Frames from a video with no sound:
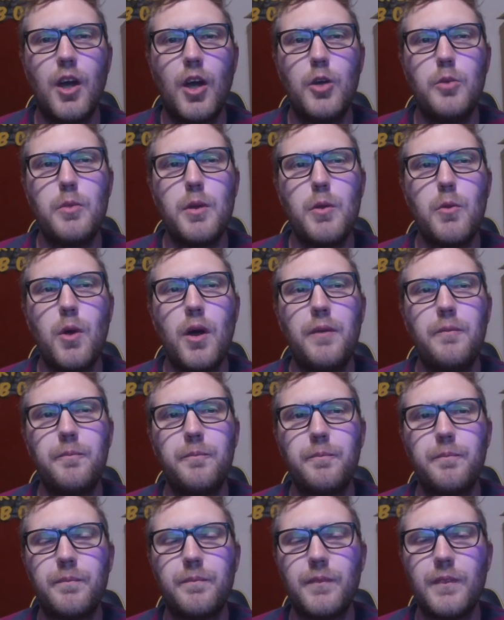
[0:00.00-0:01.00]

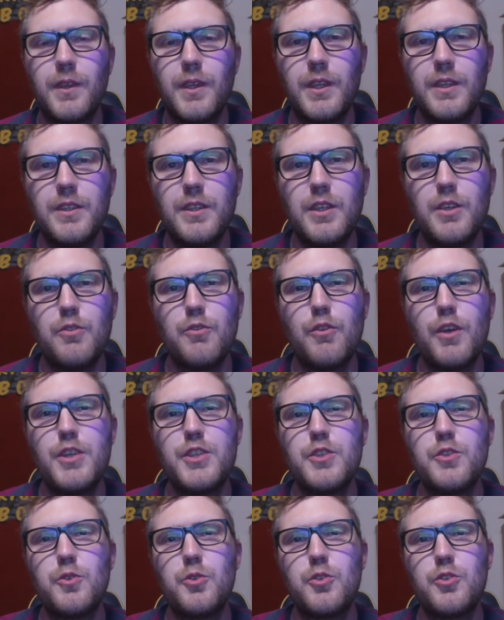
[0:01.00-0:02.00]
Obi-Wan in the
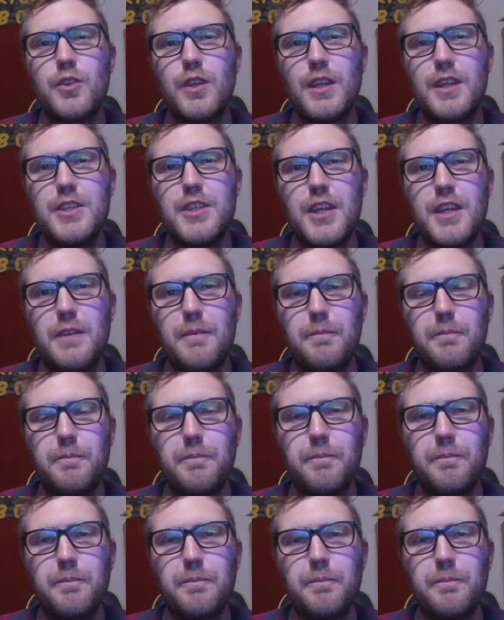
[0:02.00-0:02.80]
original trilogy?